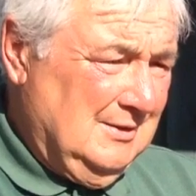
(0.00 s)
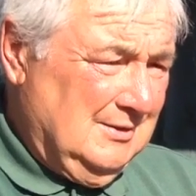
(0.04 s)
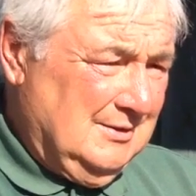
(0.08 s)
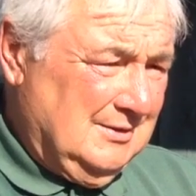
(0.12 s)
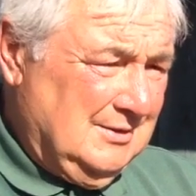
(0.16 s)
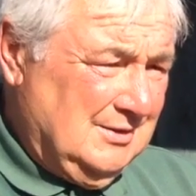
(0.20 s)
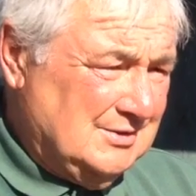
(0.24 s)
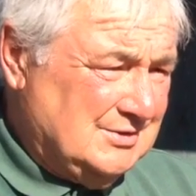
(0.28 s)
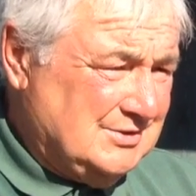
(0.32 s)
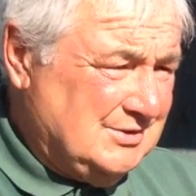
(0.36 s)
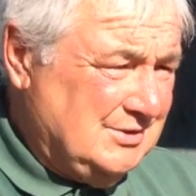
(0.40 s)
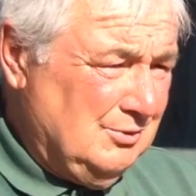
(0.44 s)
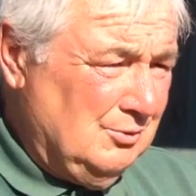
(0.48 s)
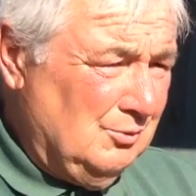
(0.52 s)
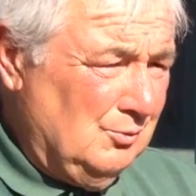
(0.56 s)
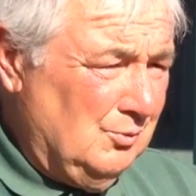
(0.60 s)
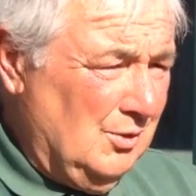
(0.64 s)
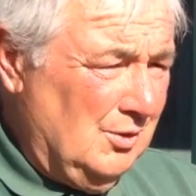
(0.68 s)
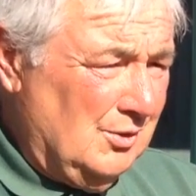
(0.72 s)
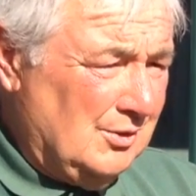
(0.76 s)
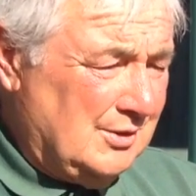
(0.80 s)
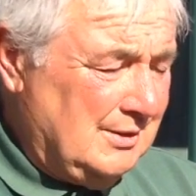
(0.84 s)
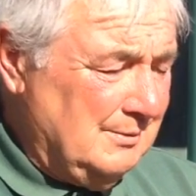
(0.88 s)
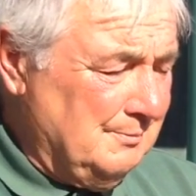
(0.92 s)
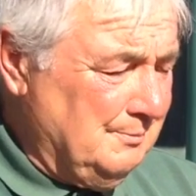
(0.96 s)
that's still
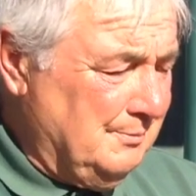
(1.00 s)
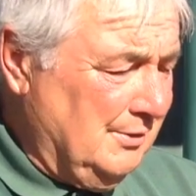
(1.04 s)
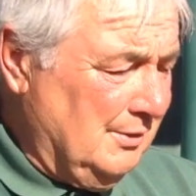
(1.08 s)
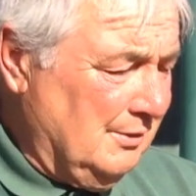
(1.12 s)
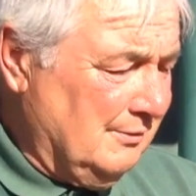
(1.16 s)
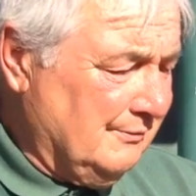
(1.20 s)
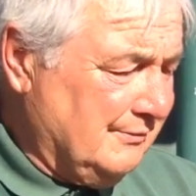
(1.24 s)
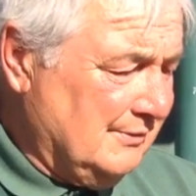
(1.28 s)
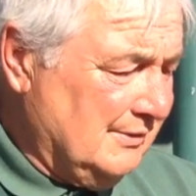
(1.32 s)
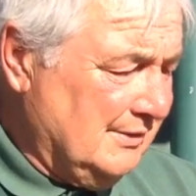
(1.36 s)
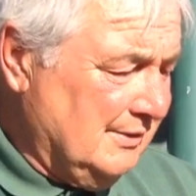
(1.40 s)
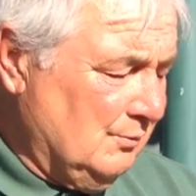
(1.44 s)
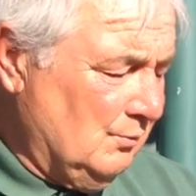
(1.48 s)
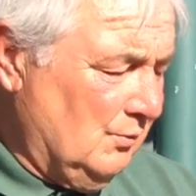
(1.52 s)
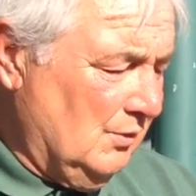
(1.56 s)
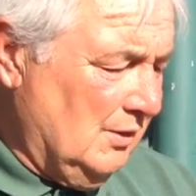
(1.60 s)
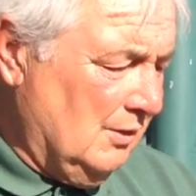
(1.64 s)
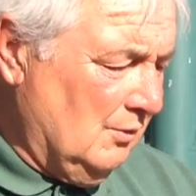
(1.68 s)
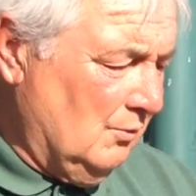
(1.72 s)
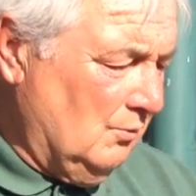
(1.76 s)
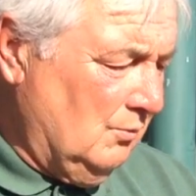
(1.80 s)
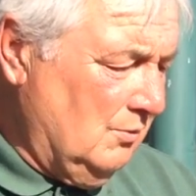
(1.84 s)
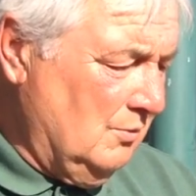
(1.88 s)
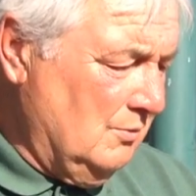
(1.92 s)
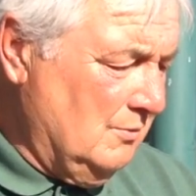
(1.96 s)
working perfectly
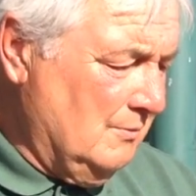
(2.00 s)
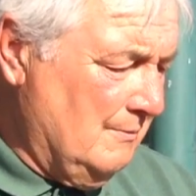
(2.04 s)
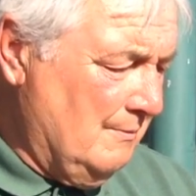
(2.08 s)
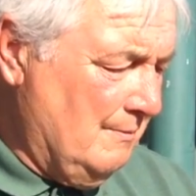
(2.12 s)
well.